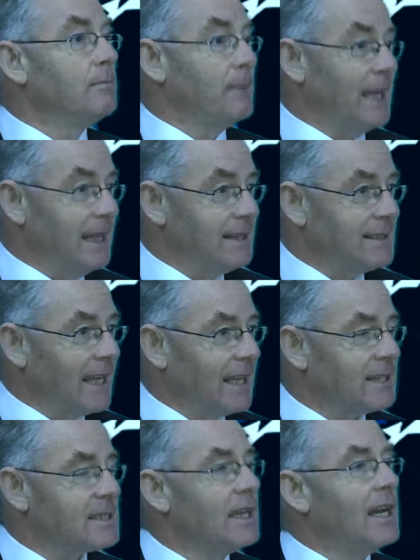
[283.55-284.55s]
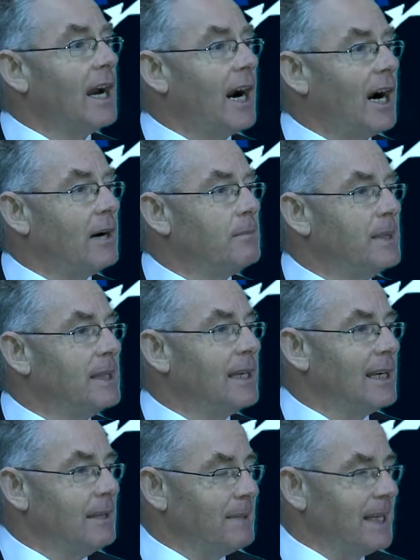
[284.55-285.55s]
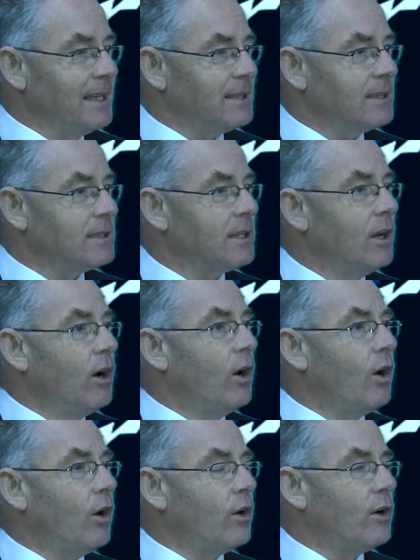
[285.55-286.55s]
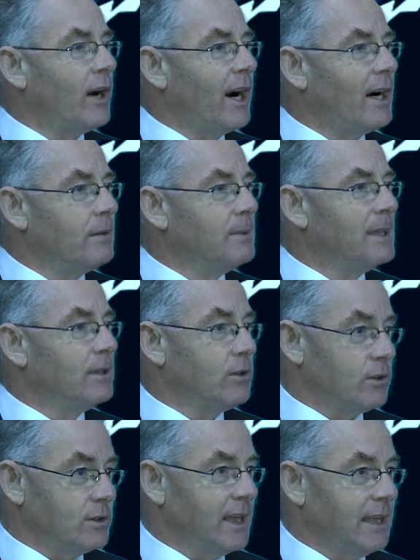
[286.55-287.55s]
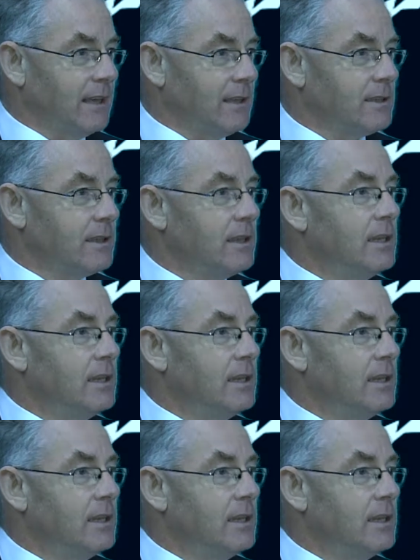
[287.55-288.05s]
paying tax are being eliminated or are being curtailed.